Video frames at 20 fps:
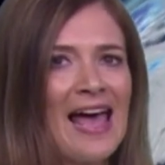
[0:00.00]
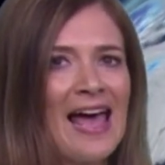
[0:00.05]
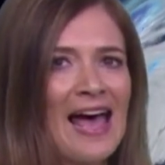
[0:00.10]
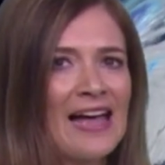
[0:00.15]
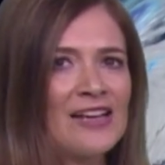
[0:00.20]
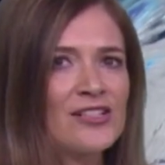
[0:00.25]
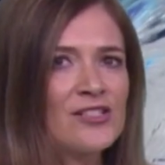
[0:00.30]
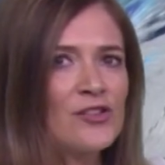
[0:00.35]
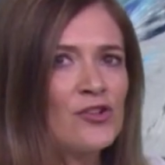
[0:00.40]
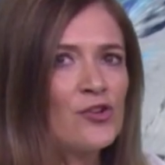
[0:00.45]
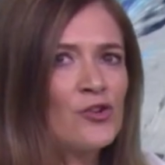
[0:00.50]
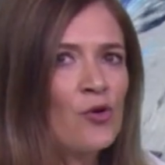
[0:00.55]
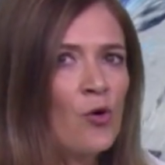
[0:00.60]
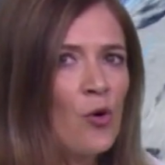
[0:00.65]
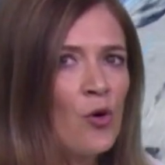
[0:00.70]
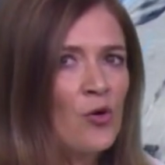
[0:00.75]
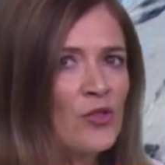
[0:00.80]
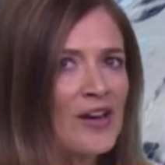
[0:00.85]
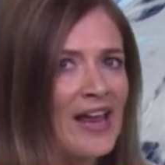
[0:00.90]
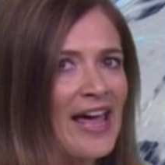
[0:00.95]
And to the
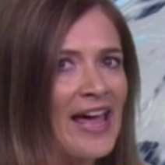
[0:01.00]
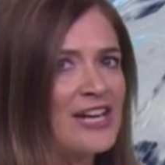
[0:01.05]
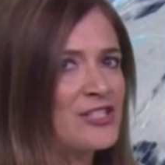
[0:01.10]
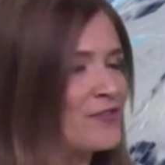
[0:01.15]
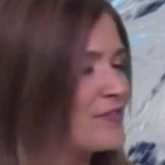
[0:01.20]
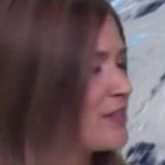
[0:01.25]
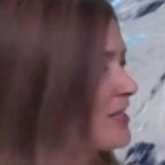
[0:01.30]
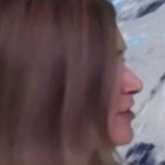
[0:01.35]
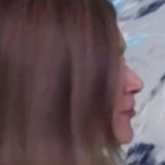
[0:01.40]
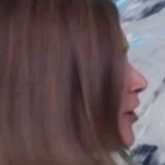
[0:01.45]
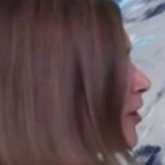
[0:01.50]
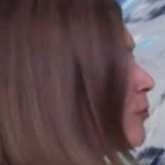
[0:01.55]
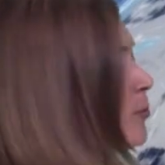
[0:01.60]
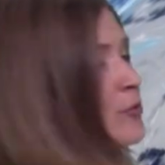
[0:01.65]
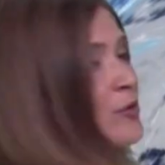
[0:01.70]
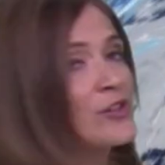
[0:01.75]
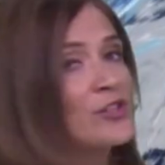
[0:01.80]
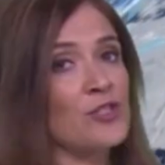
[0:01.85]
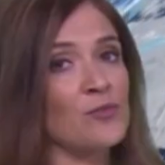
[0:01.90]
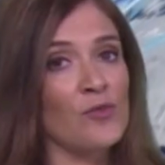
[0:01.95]
northern edge of this front,
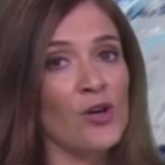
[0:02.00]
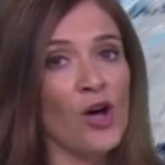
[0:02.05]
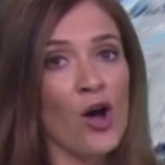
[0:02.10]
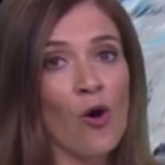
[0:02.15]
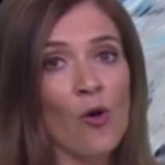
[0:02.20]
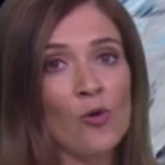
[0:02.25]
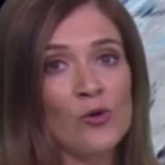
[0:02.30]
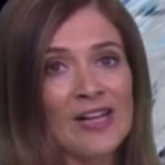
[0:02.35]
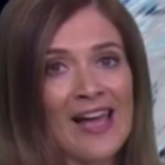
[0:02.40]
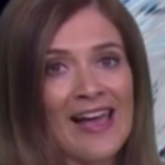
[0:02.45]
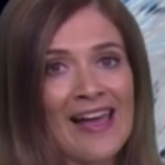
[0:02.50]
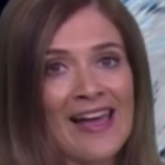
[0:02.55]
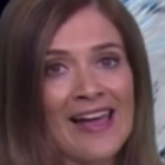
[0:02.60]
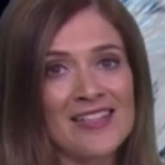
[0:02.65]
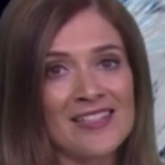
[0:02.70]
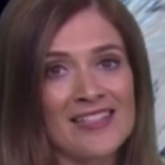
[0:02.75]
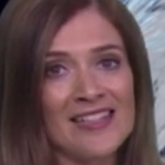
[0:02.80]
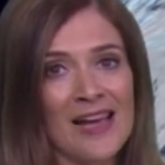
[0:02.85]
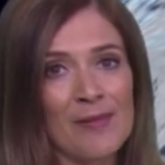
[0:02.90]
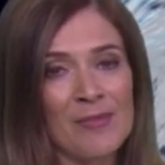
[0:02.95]
we're in some cold air,
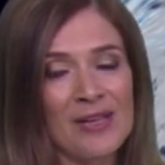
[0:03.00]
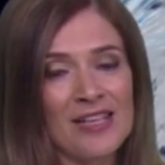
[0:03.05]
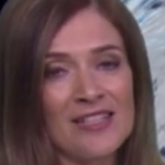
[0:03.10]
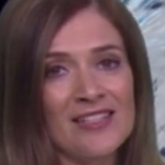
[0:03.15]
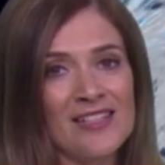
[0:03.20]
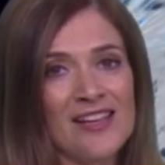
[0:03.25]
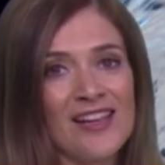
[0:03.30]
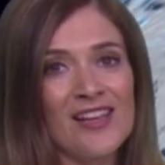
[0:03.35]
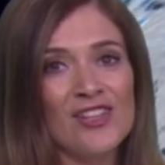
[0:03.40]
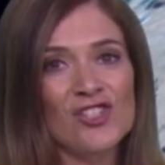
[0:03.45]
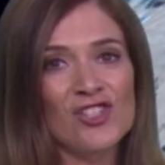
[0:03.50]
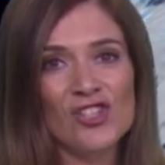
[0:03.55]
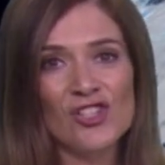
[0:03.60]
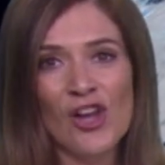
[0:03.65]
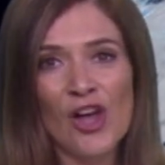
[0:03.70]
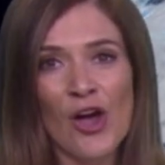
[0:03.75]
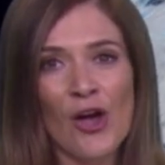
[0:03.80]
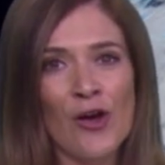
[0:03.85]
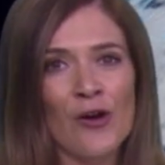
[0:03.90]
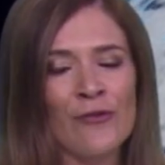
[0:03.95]
so that means
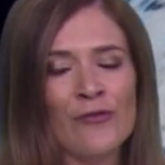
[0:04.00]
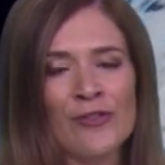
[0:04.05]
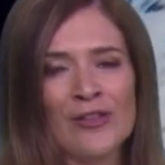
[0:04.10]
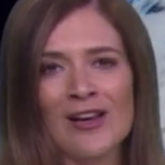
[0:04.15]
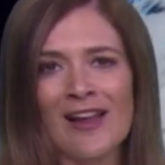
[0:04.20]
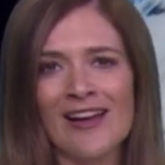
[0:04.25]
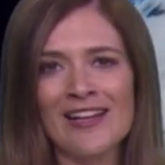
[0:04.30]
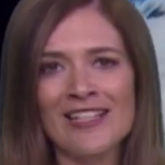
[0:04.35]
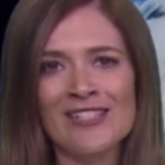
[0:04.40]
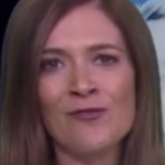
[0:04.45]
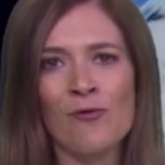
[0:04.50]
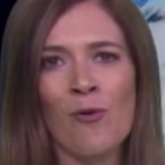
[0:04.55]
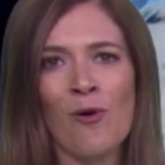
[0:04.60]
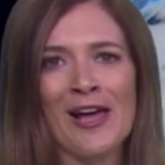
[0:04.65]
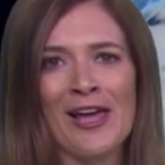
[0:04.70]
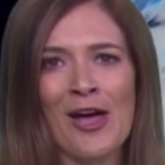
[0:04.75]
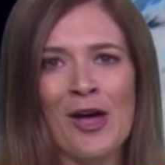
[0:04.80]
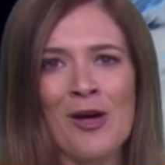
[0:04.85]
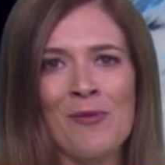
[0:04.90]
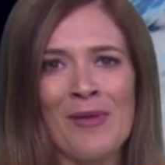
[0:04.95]
snow for the likes of
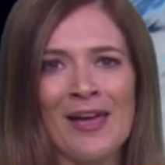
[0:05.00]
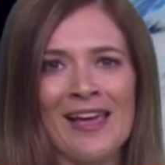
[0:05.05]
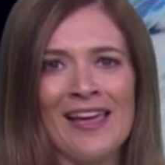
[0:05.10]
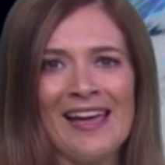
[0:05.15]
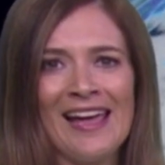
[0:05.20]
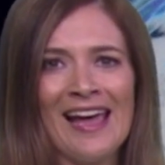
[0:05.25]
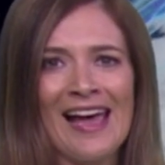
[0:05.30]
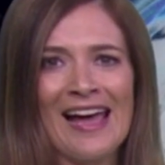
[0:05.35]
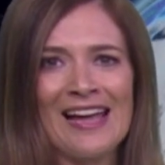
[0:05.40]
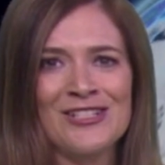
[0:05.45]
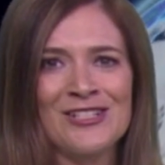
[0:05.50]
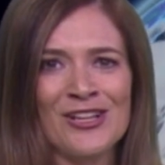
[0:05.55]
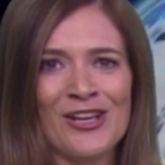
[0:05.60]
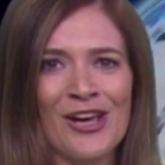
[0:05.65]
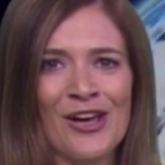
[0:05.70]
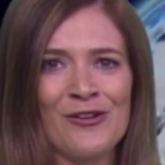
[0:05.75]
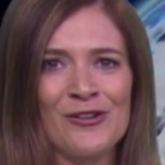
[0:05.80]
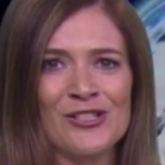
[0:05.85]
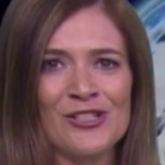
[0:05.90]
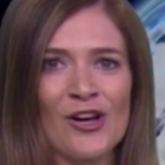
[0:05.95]
Wyoming and
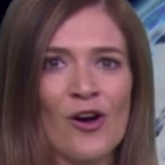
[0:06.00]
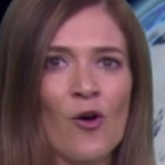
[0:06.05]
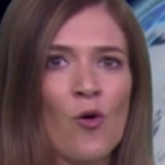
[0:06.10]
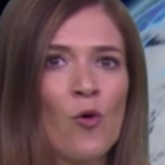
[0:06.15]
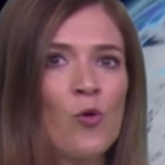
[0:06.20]
Dakota.